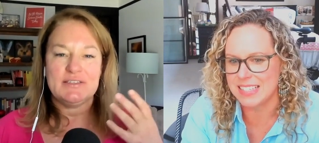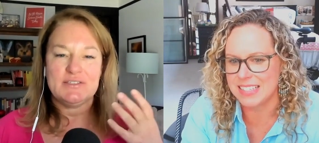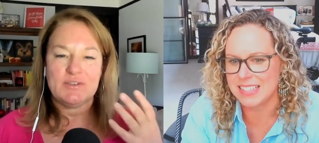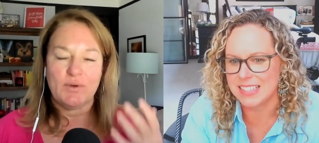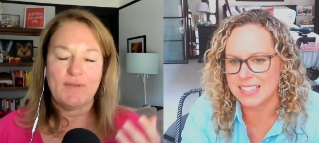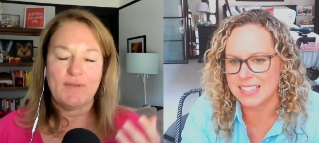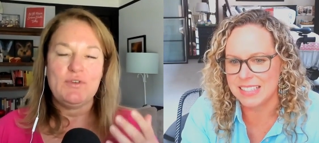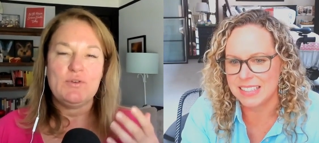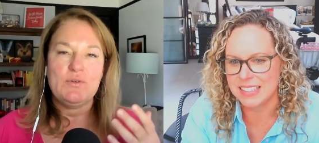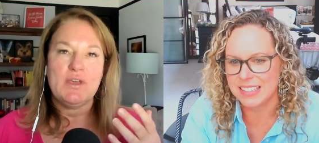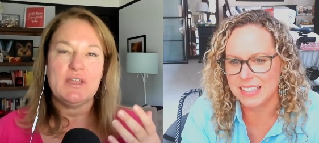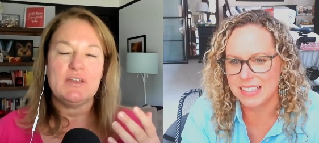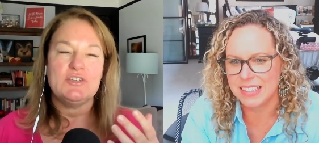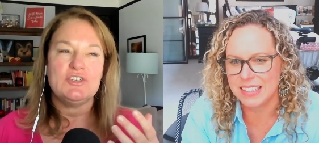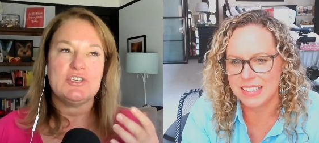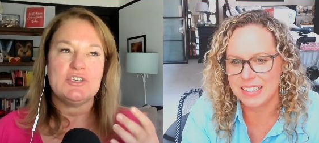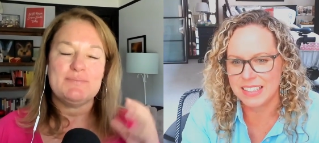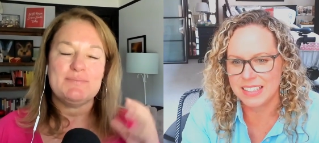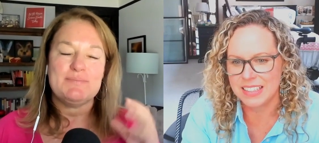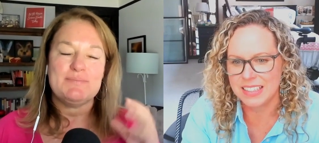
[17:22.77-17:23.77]
Speaker 1: so if you can
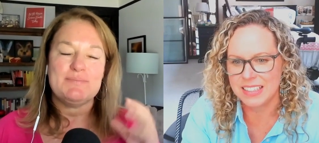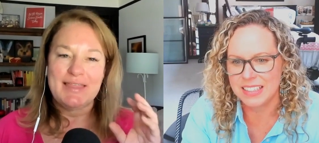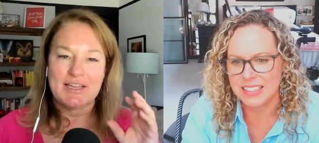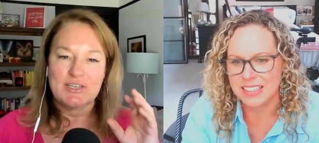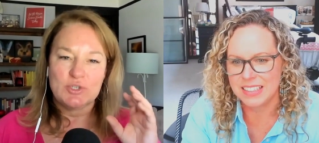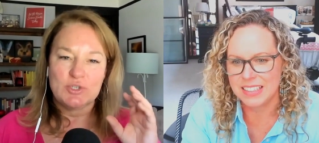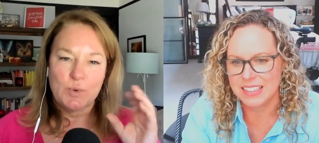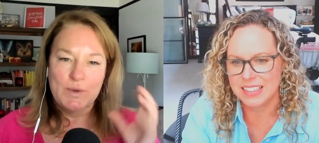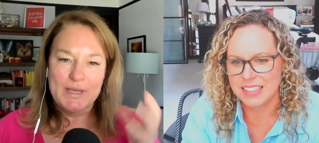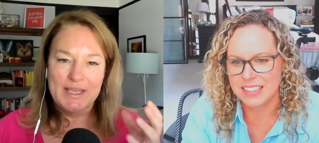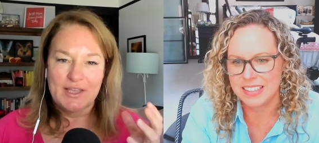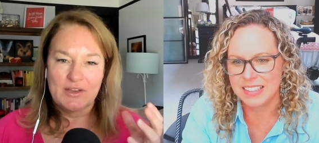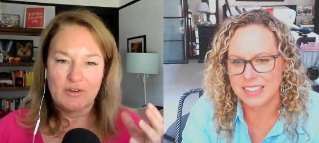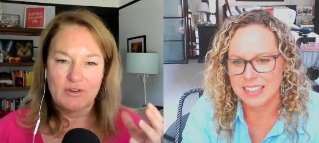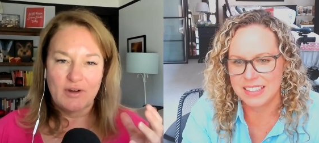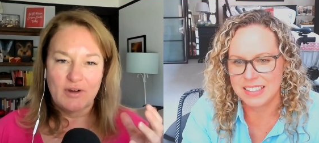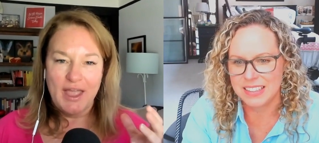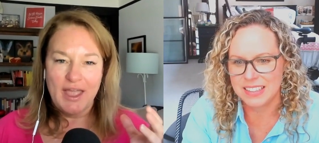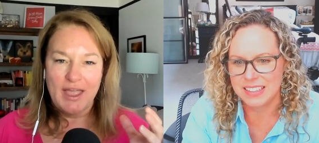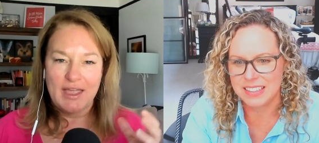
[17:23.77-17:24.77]
just make that tweak in
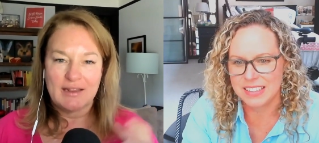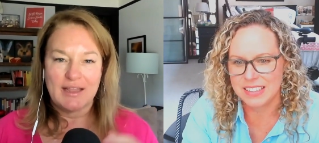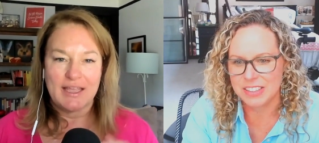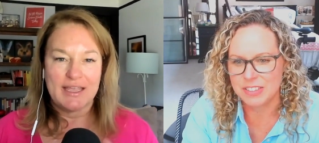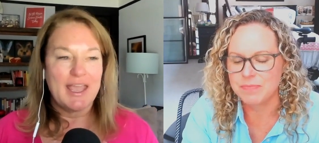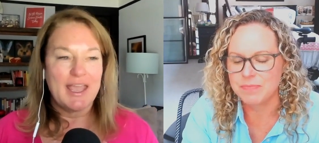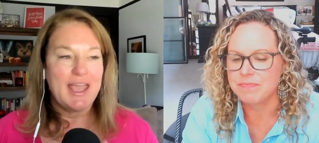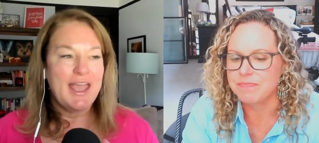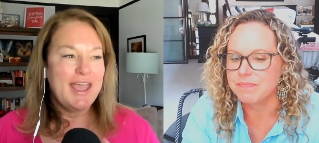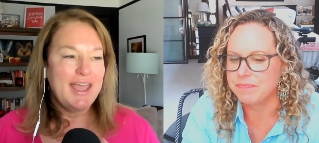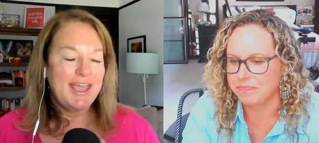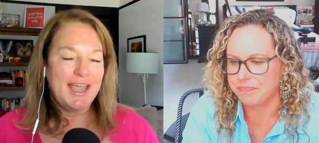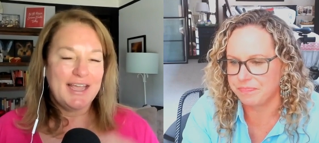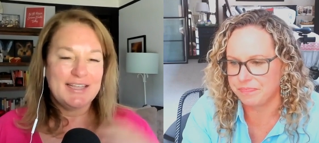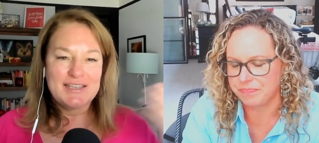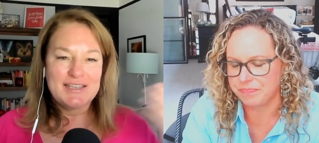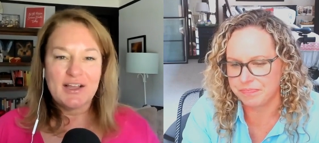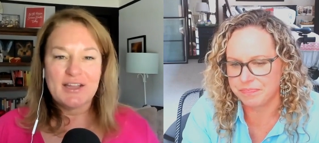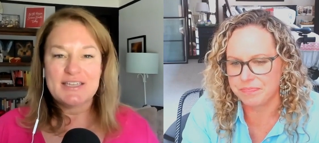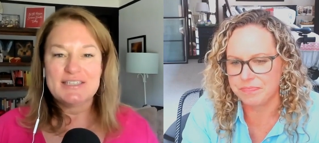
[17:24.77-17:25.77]
your head like mm-hmm.
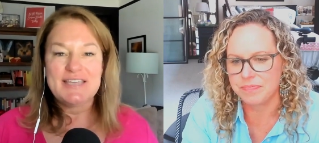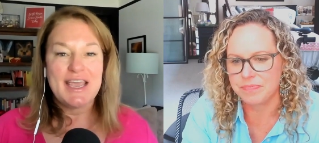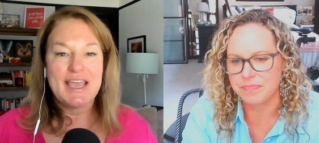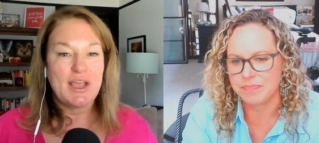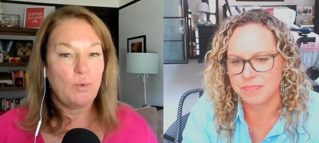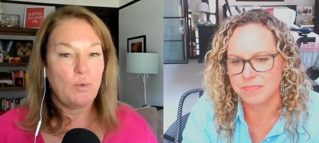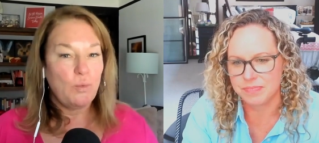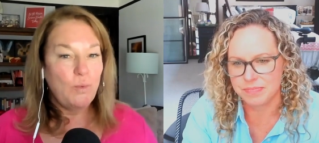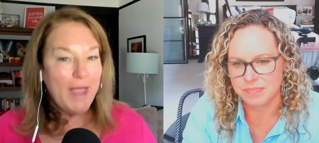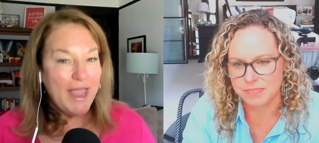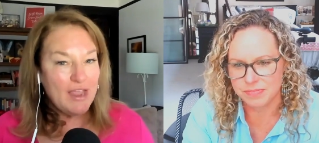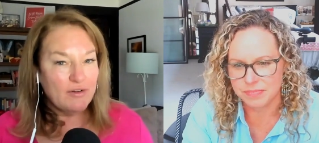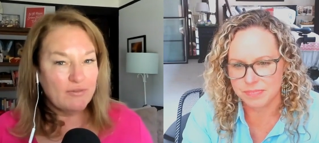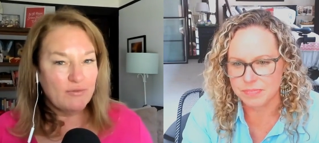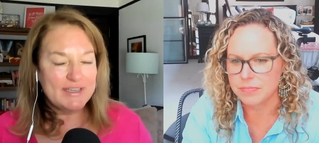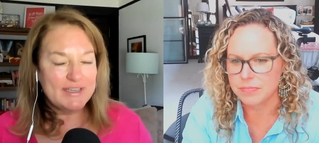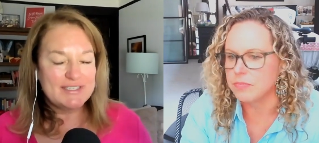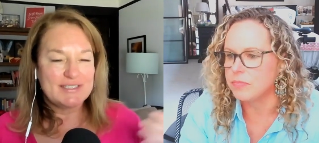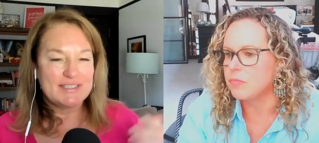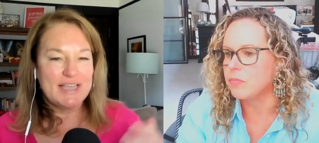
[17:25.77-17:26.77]
it's not mm-hmm. going to take away your
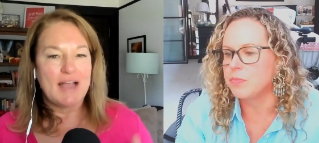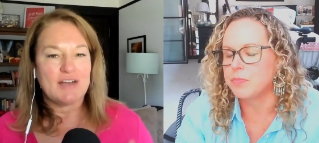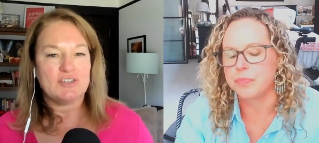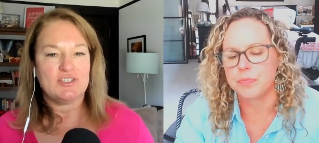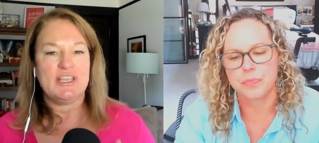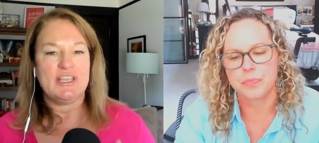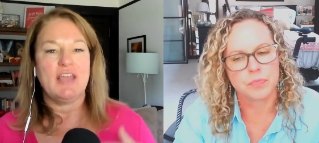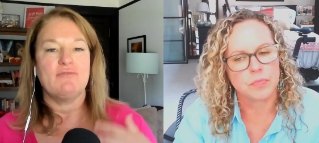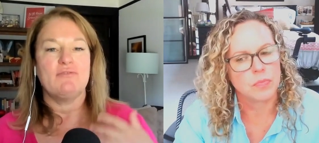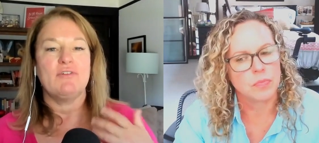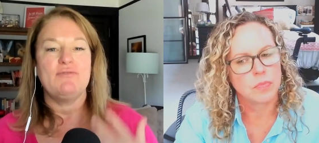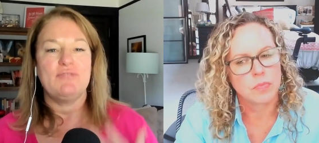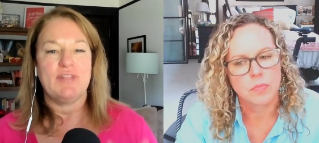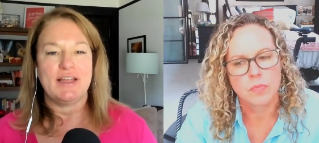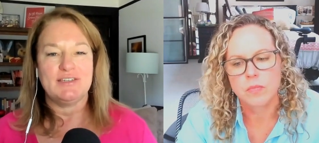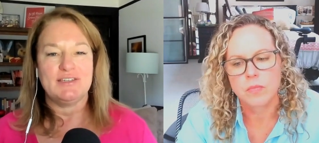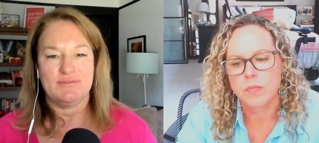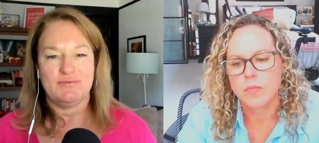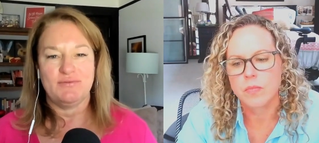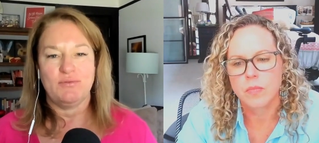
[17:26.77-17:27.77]
voice it's actually mm-hmm. can
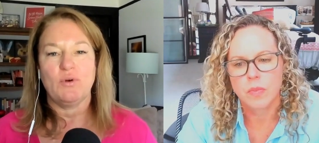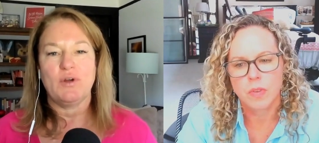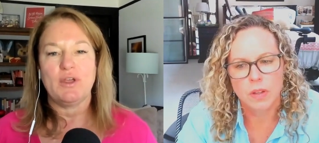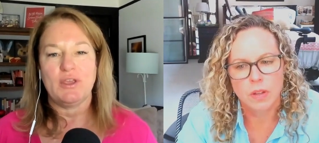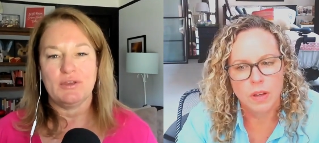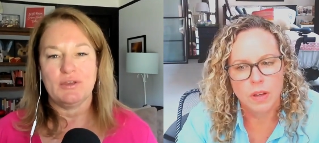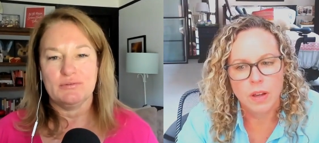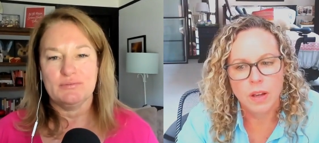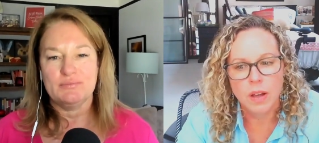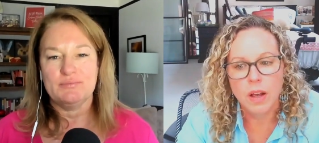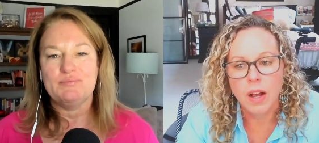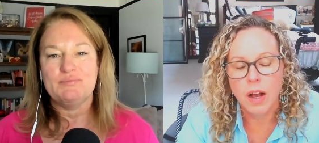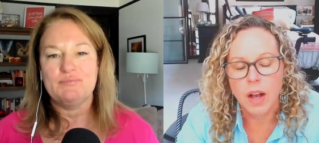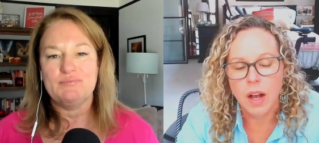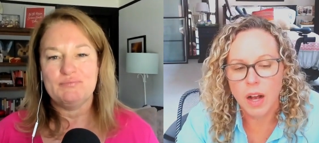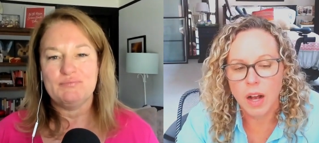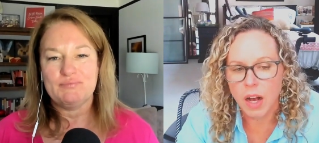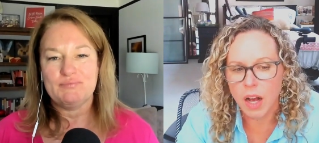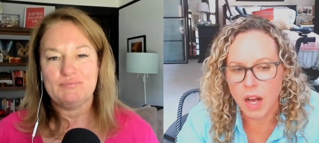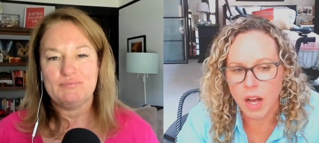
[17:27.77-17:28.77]
reflect it for you
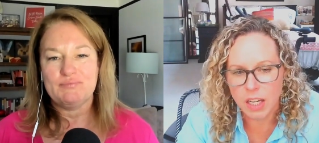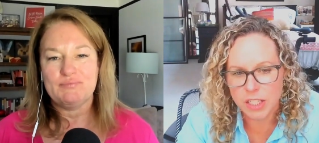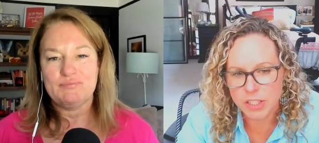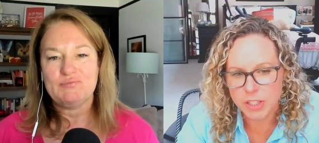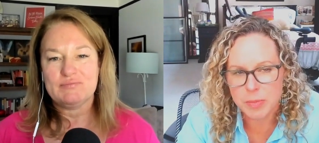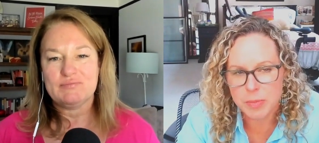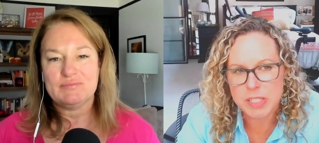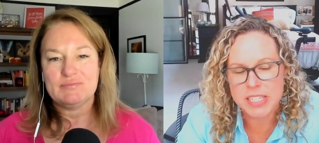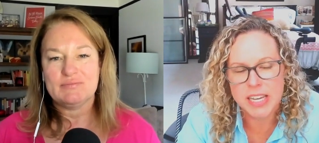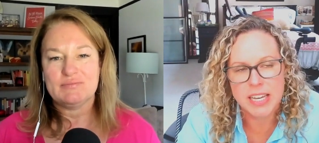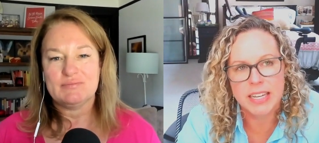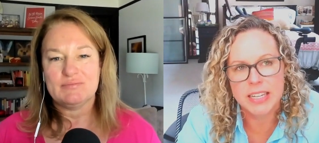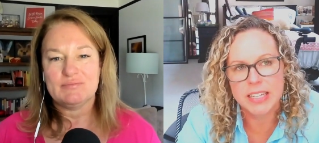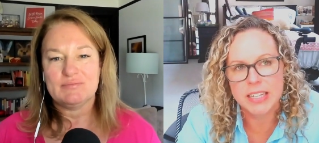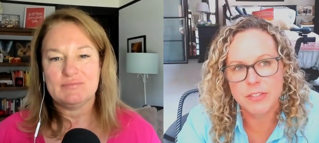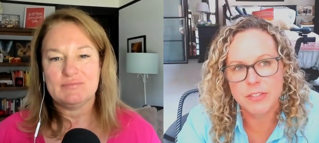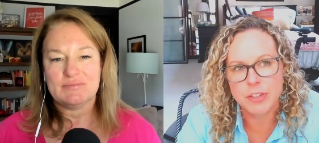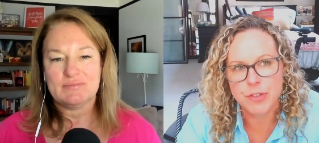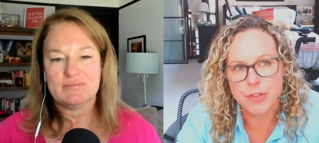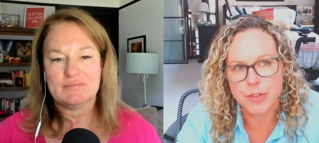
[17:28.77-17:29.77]
Speaker 2: a 100%
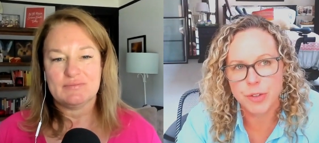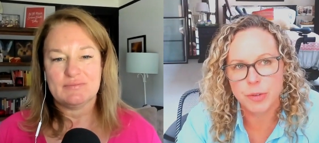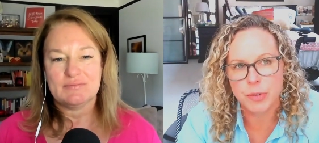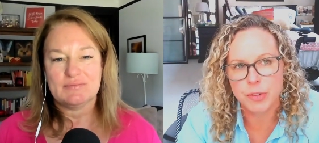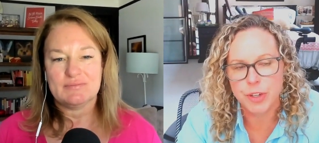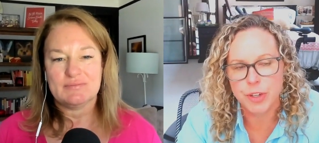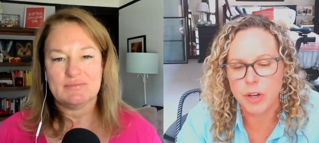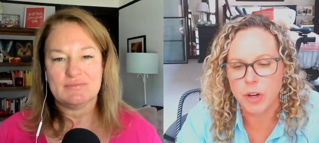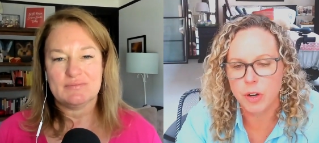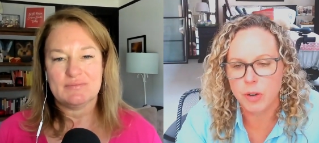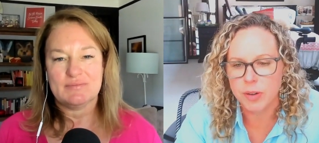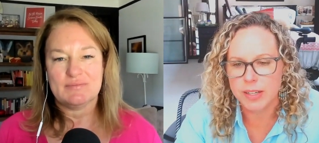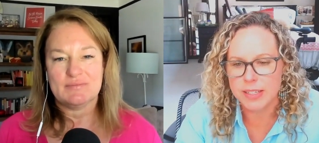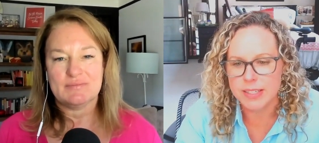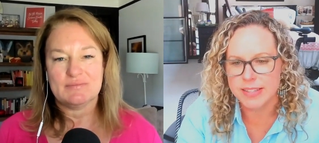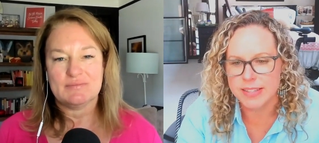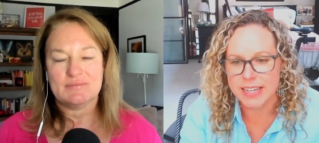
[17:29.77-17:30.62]
and if you do it you know because